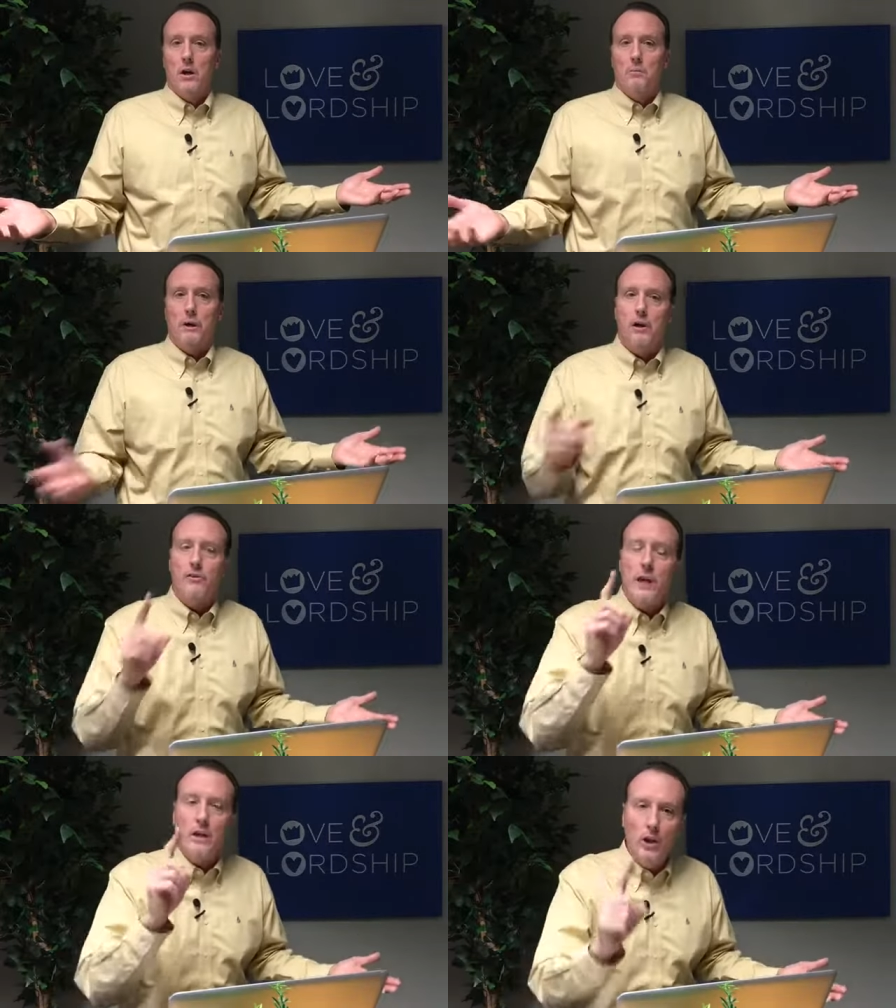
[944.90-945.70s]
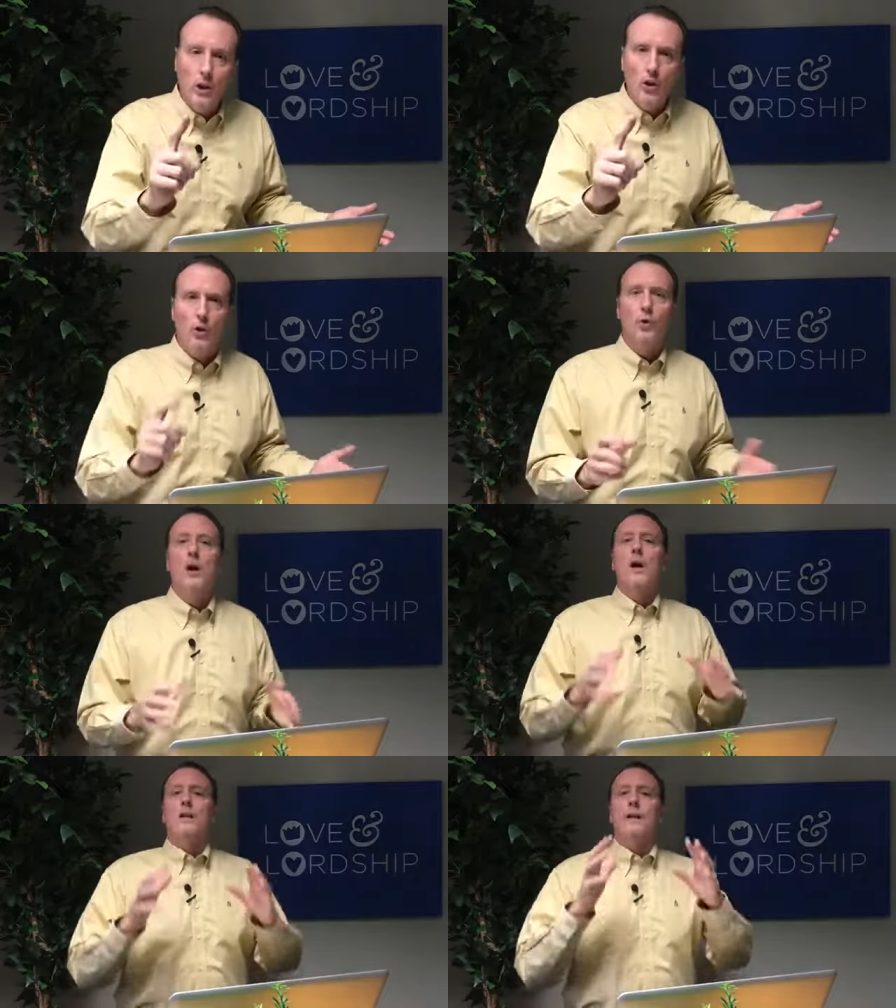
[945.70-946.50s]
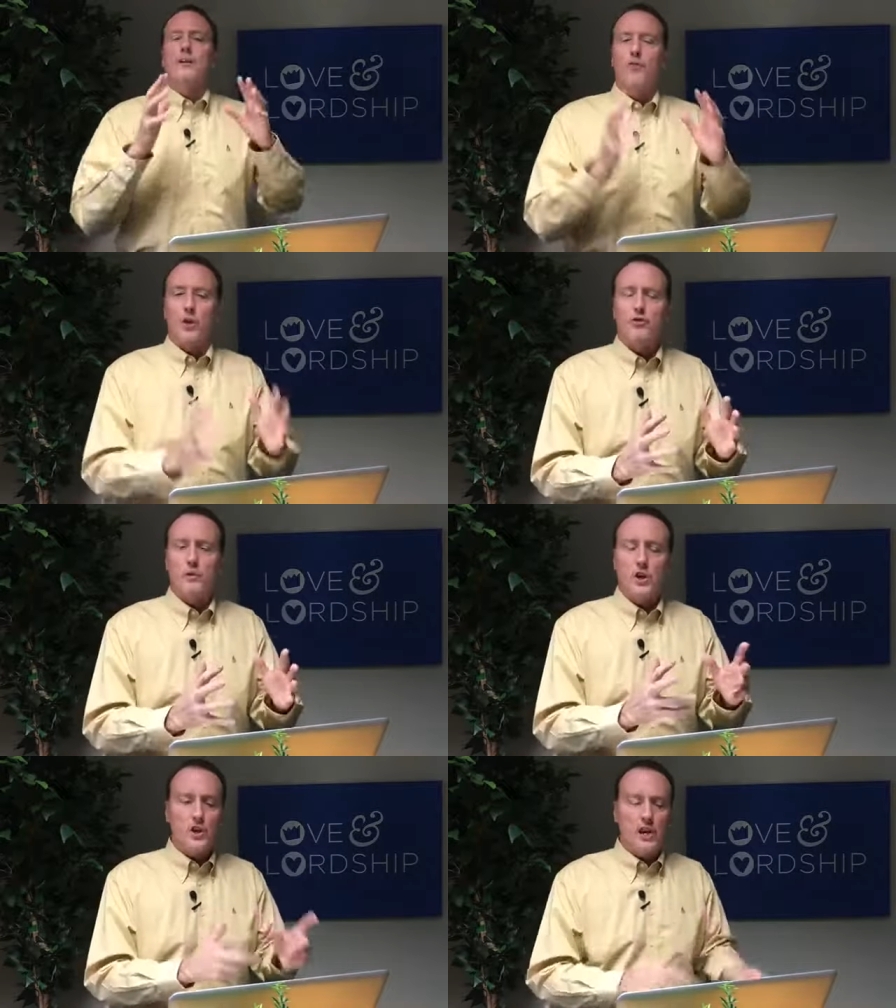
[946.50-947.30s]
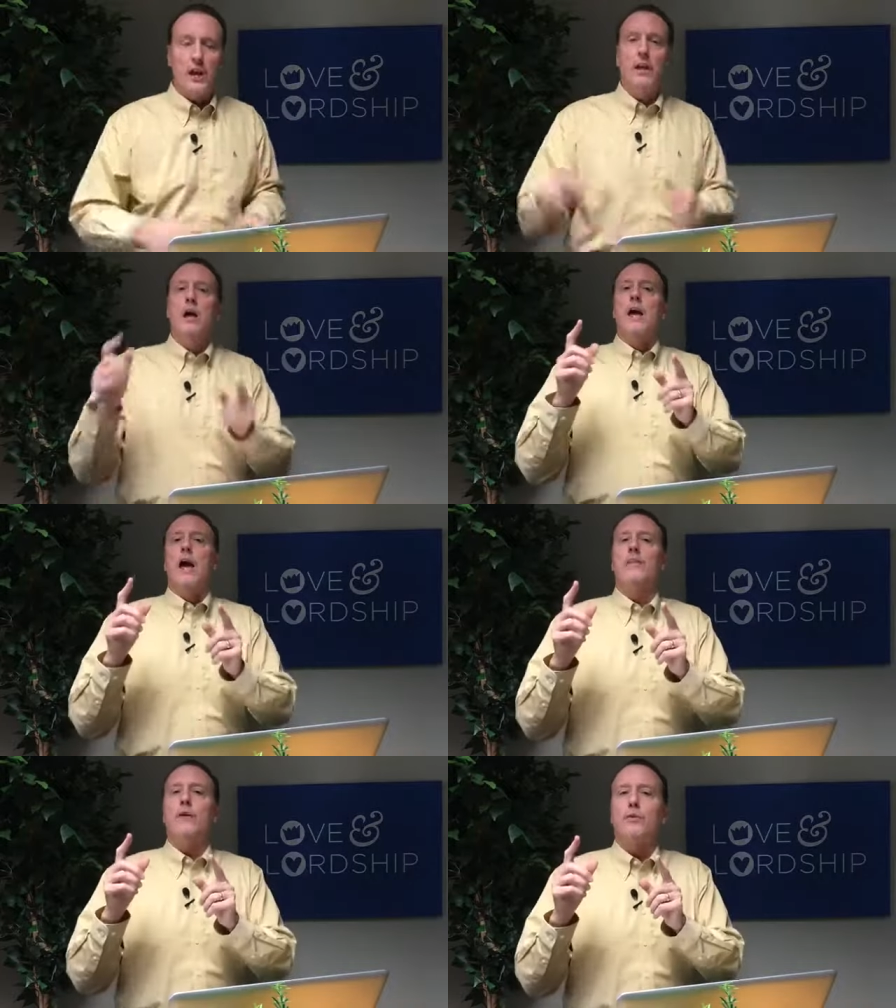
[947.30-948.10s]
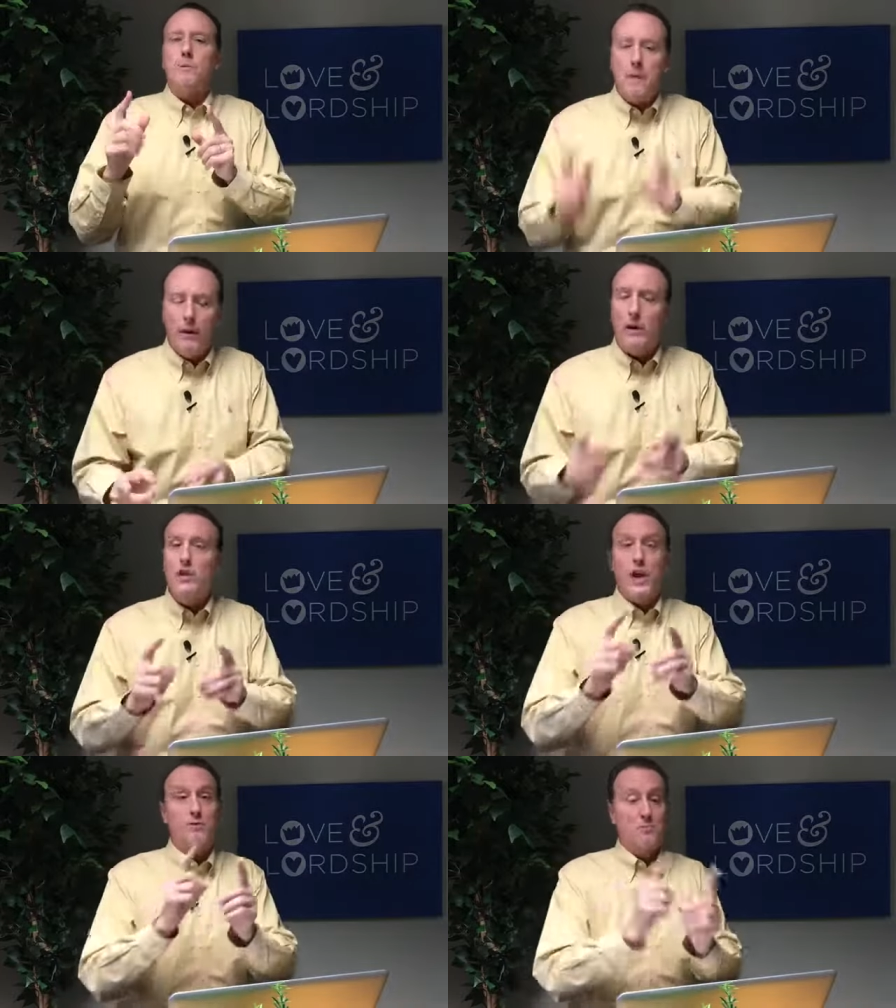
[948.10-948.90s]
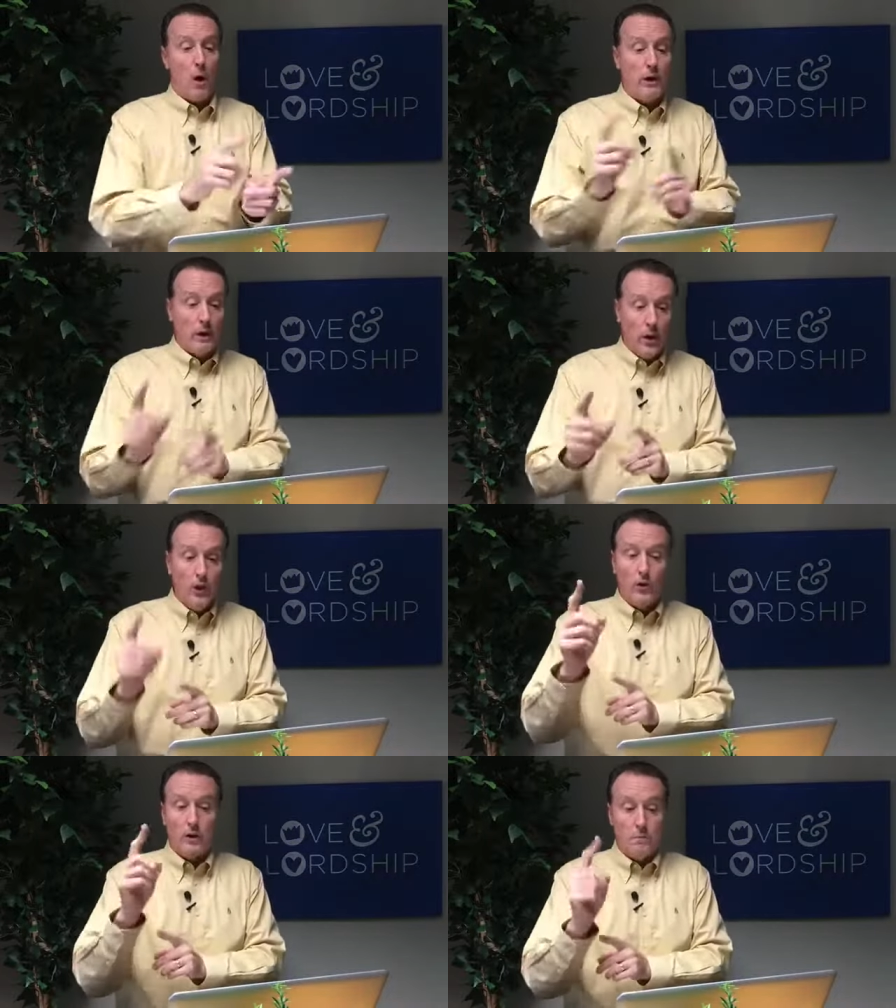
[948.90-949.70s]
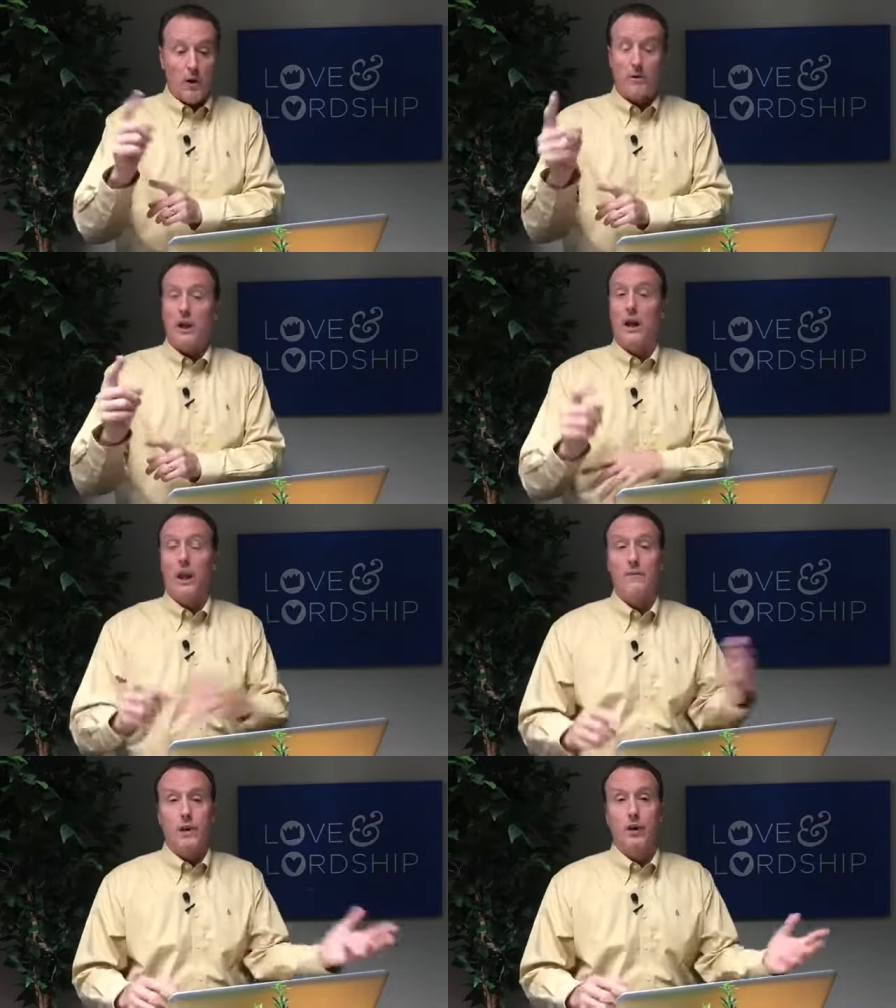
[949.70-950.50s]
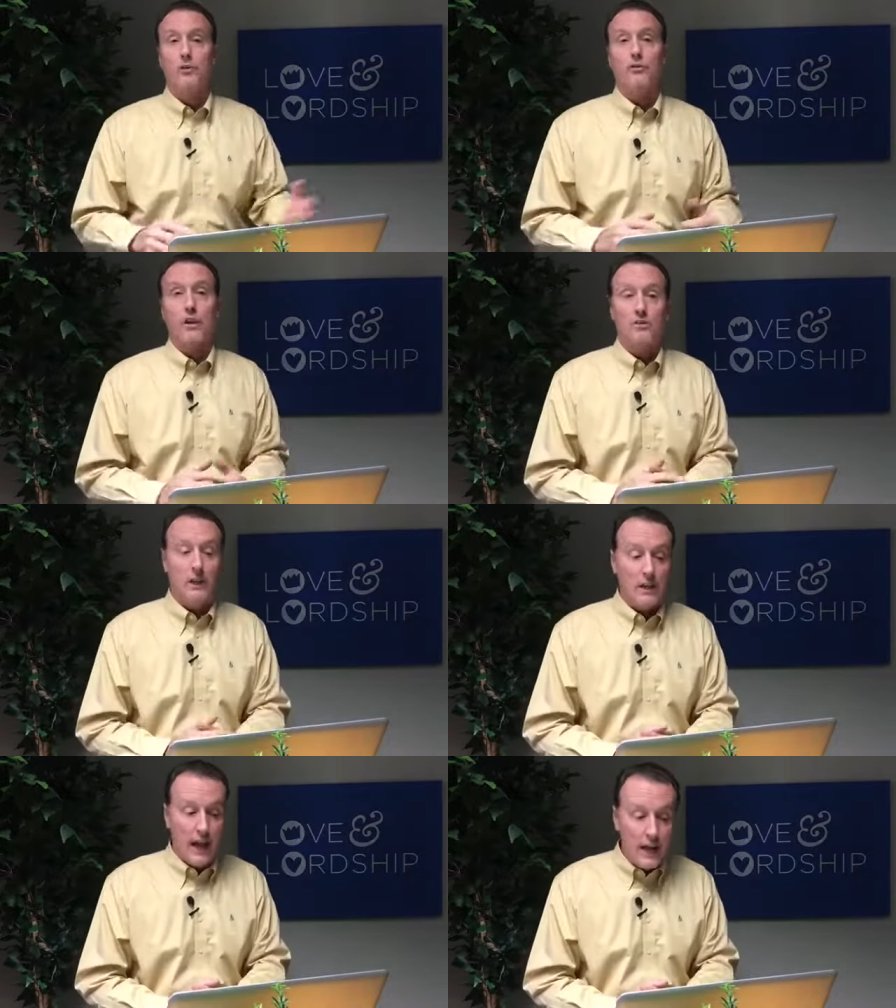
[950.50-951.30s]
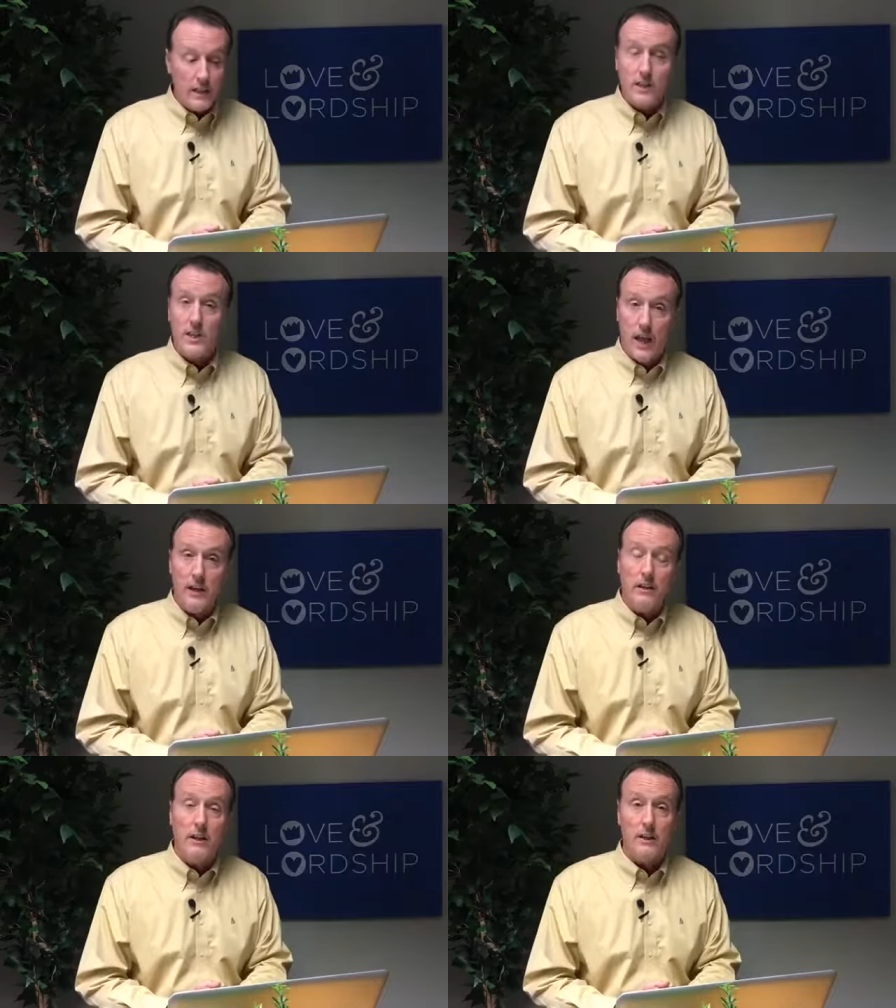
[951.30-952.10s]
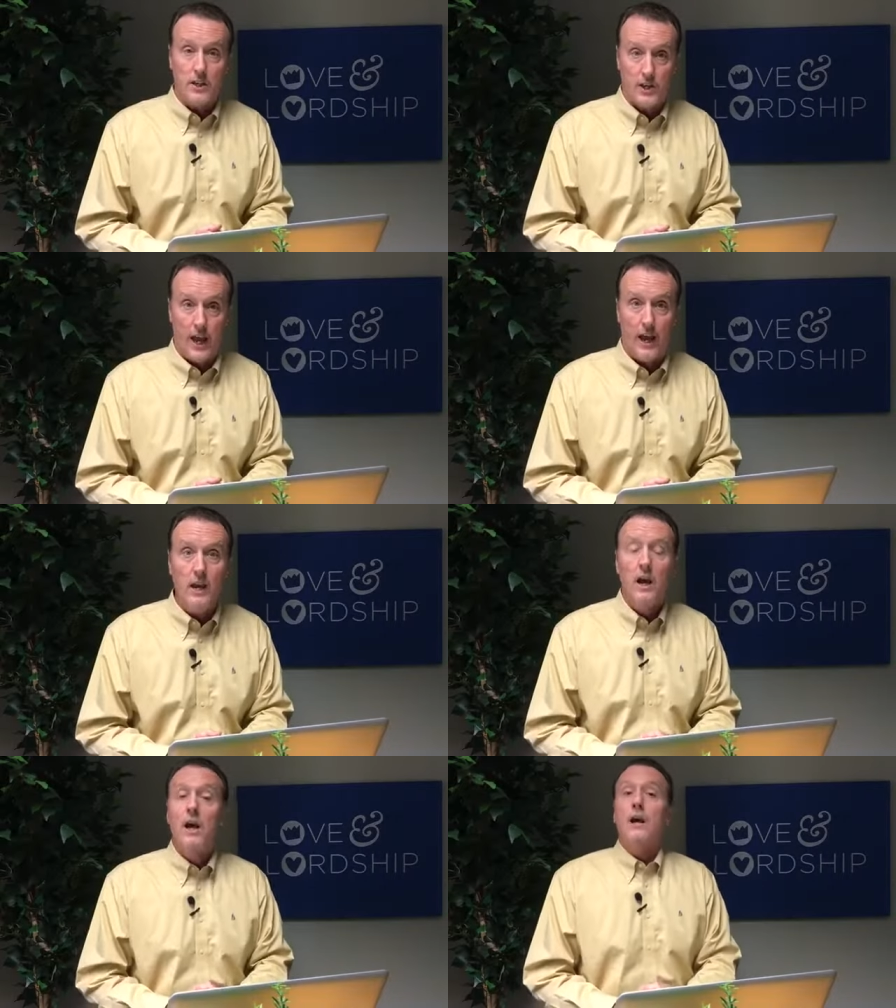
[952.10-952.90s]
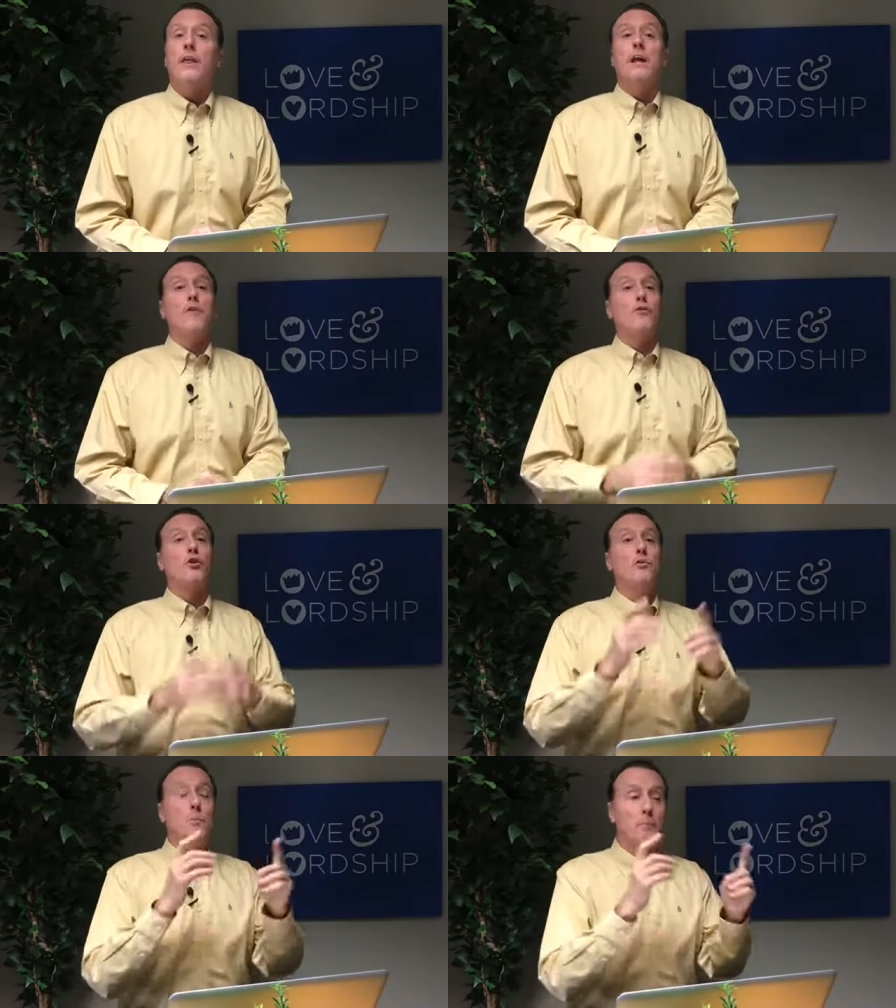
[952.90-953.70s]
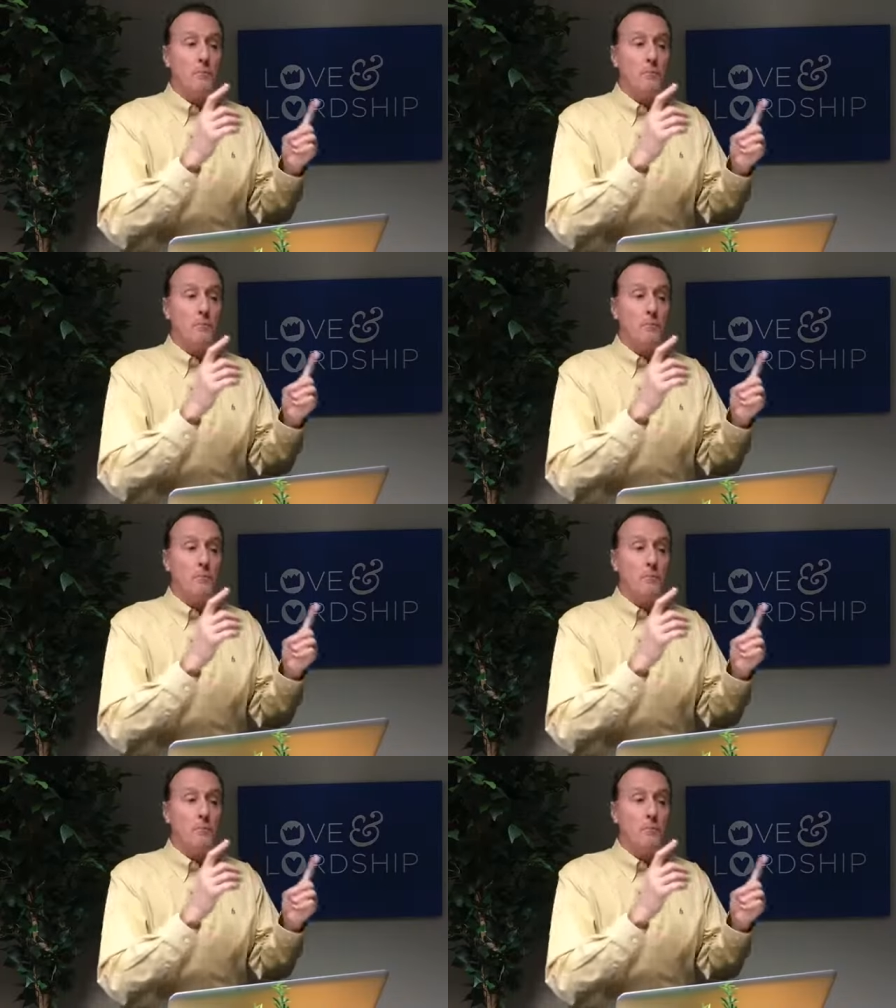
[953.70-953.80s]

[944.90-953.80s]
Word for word: Because he knew that divorce was a sin and that remarriage, as Mark and Luke, in Mark ten eleven and Luke sixteen eighteen say, that if you...